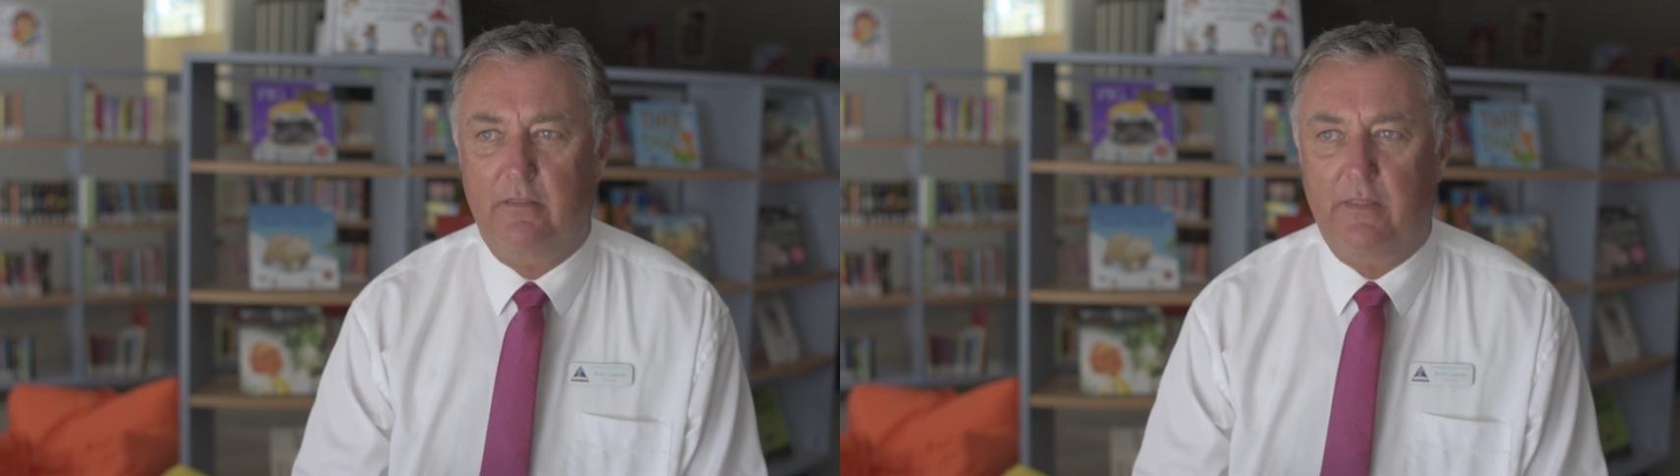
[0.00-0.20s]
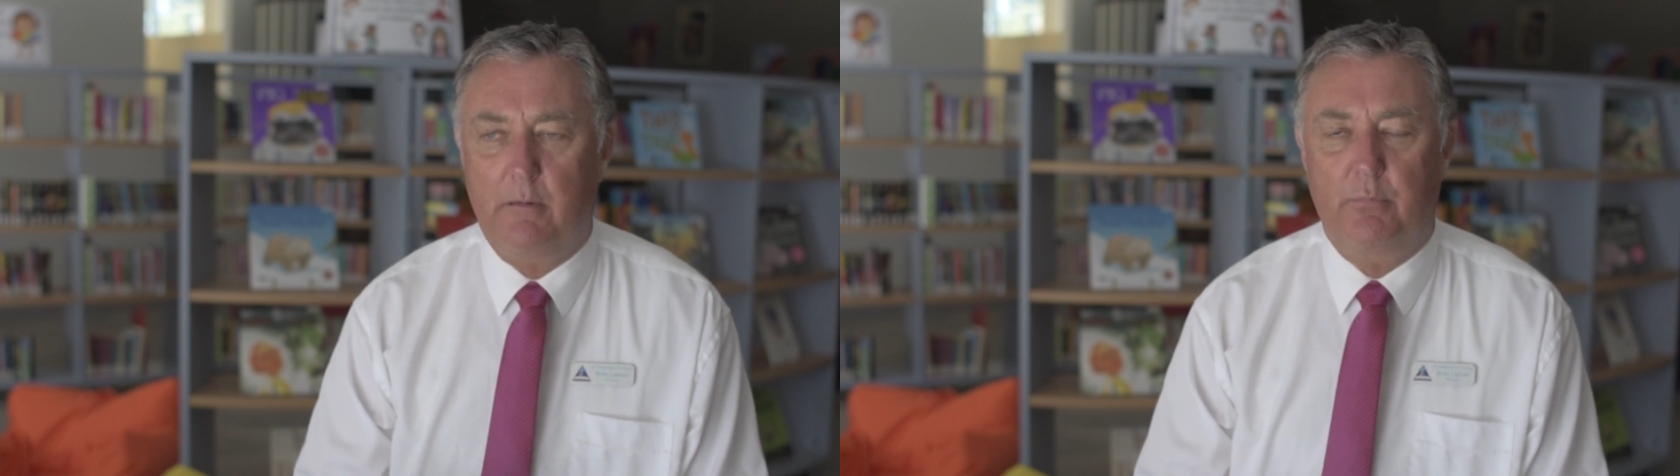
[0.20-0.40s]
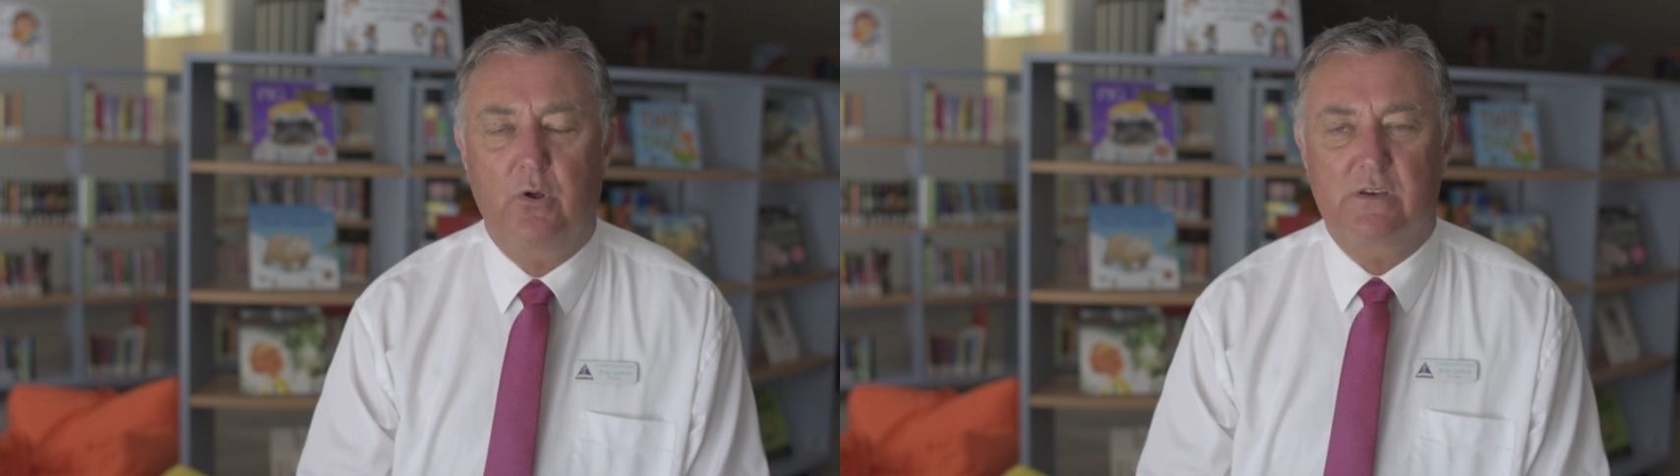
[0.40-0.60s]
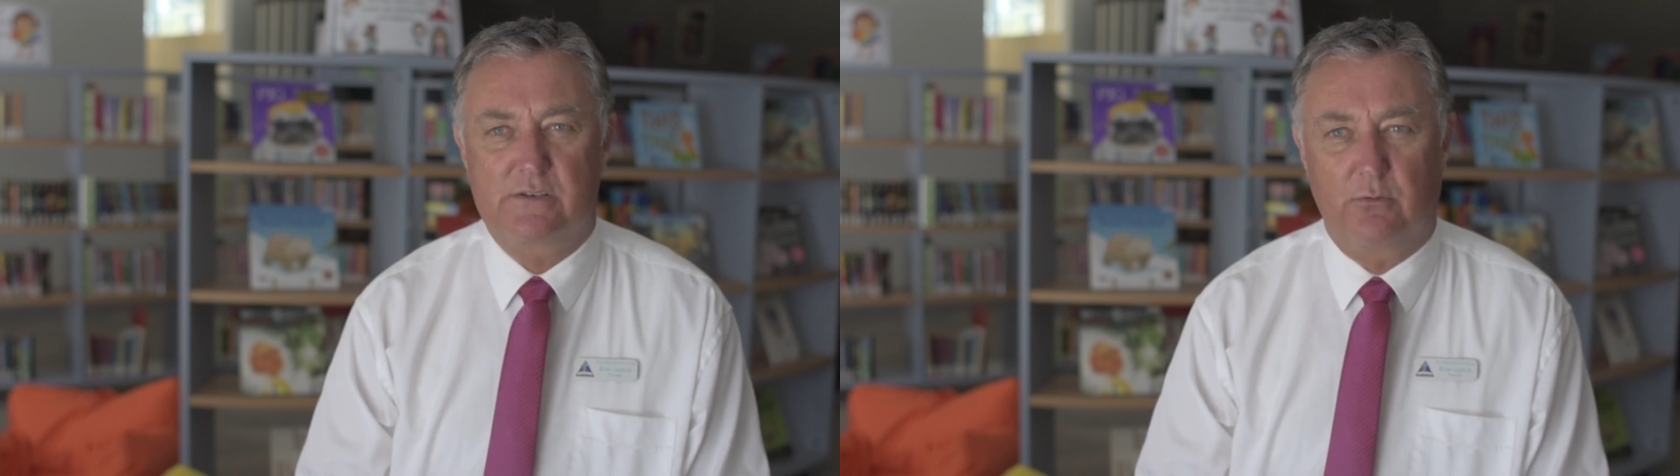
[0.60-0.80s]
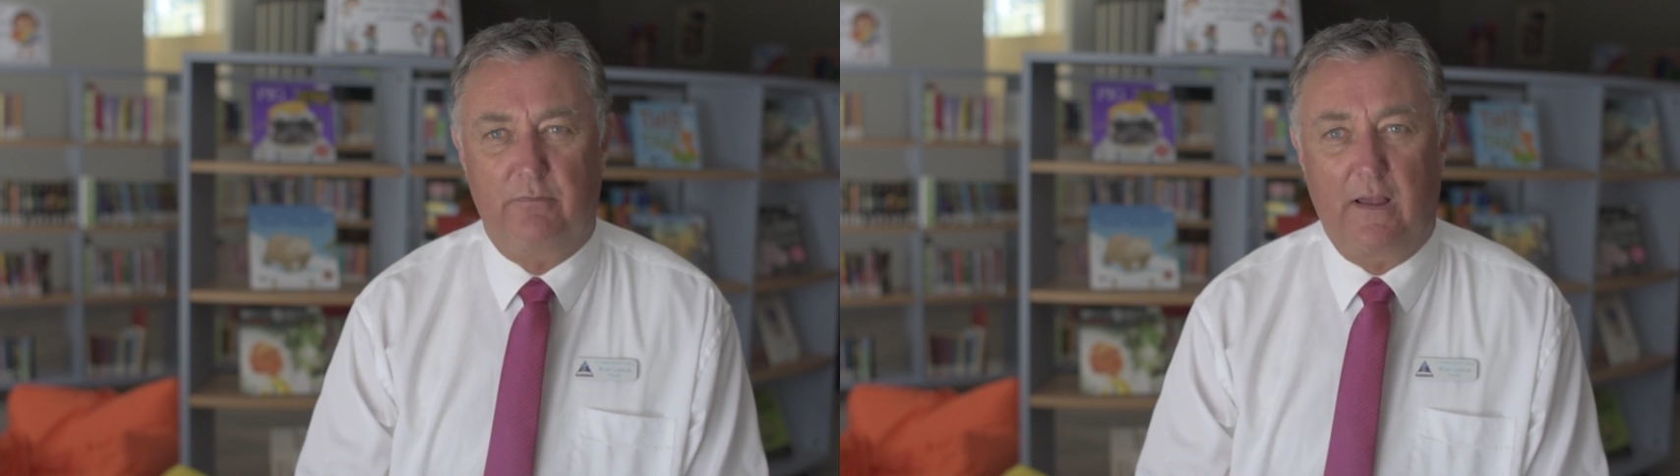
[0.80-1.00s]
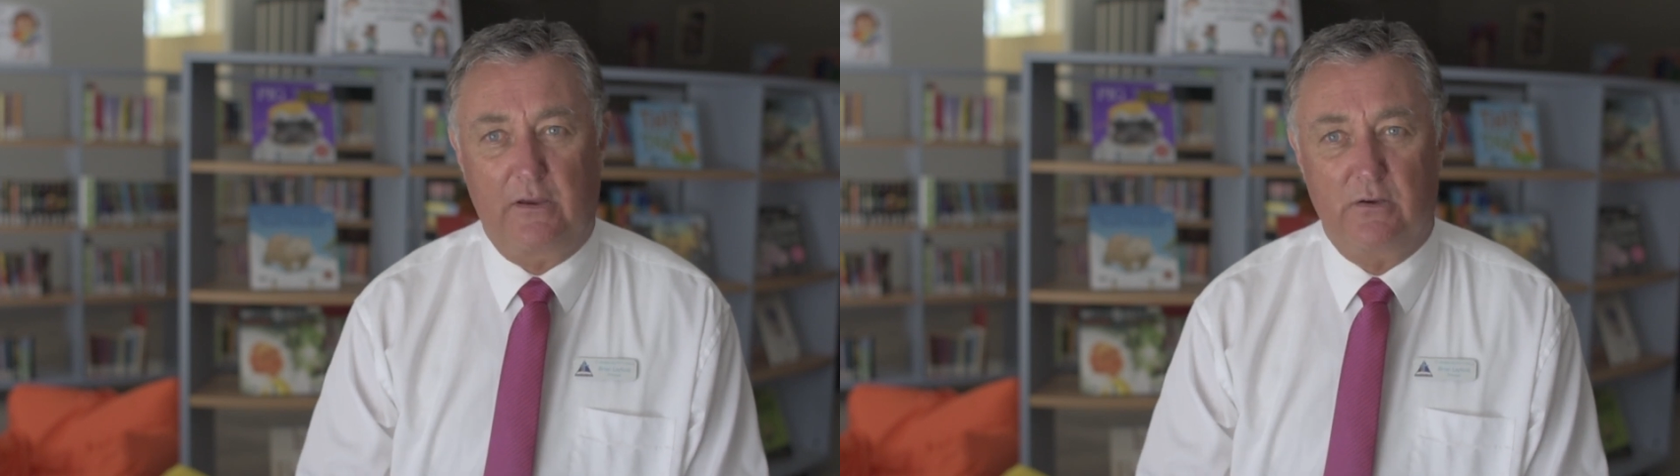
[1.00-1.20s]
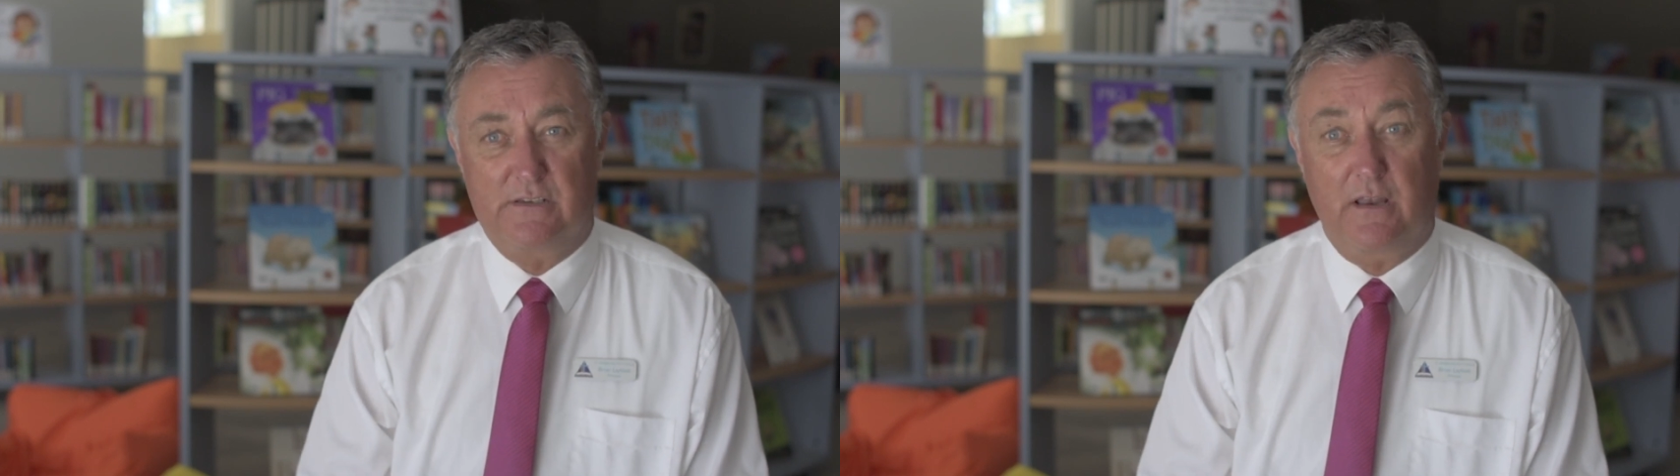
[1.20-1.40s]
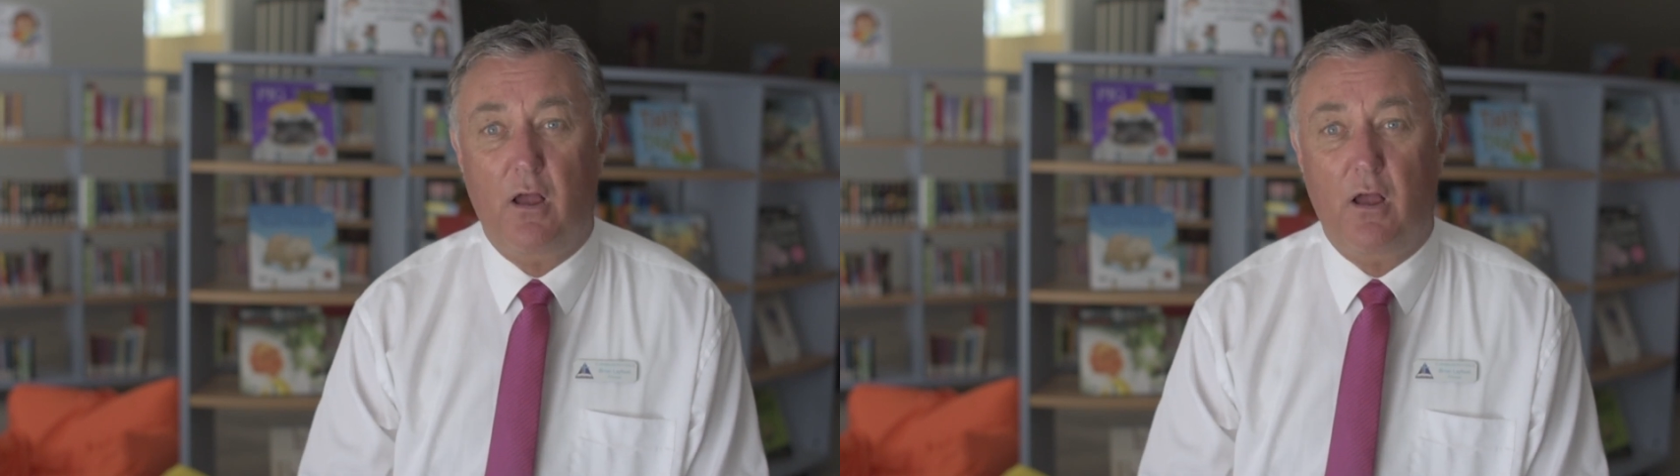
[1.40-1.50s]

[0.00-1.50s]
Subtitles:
their personal values at